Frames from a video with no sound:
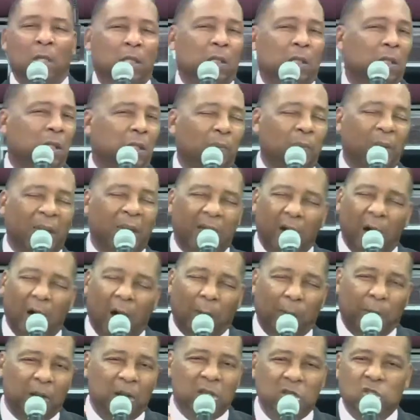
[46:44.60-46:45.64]
may
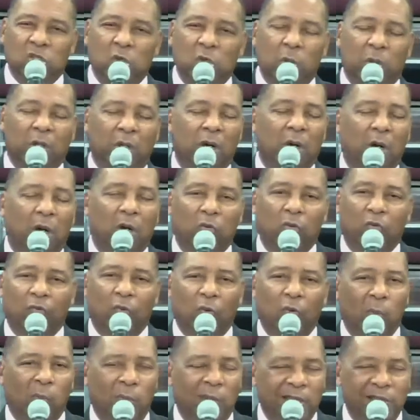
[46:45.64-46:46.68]
God bless you with a
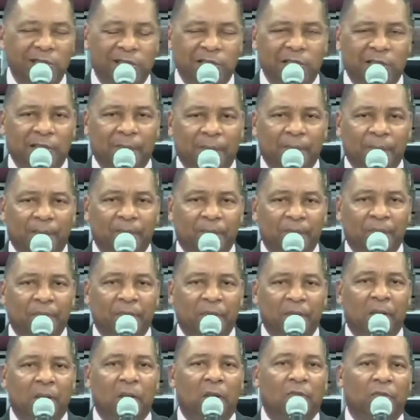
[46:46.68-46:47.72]
hundredfold blessing.
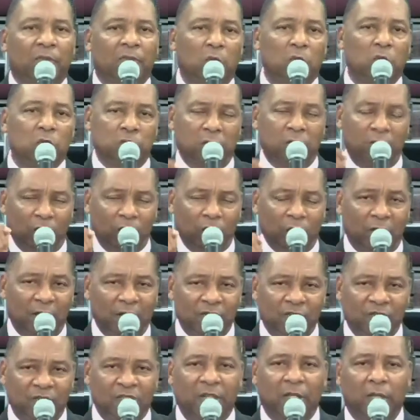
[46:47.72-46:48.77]
Those of you that
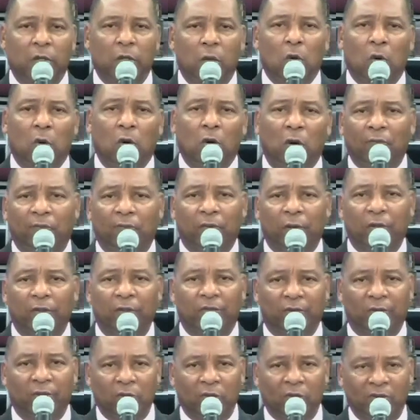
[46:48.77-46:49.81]
send in your offerings
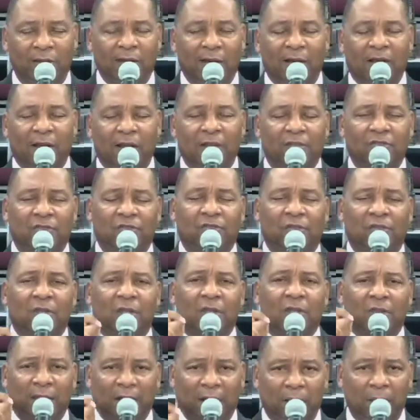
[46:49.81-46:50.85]
and your tithes
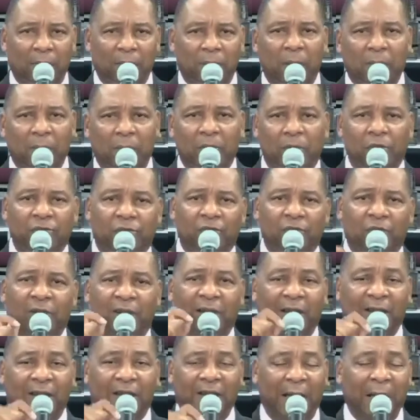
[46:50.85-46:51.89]
that are members and
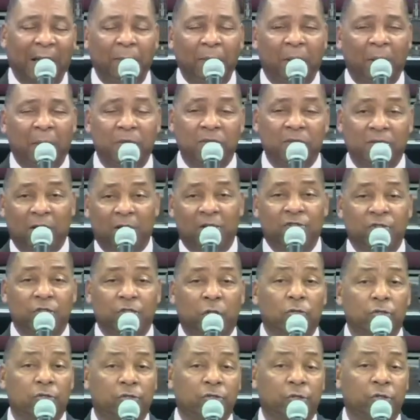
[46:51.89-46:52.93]
that are not members that are
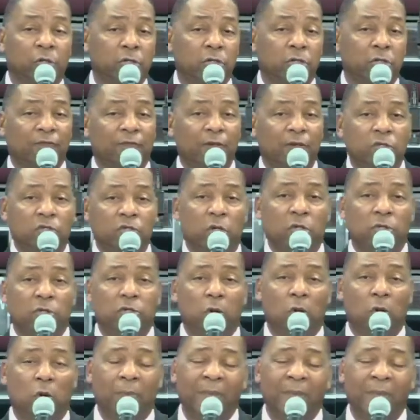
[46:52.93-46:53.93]
ser- searching for a church home,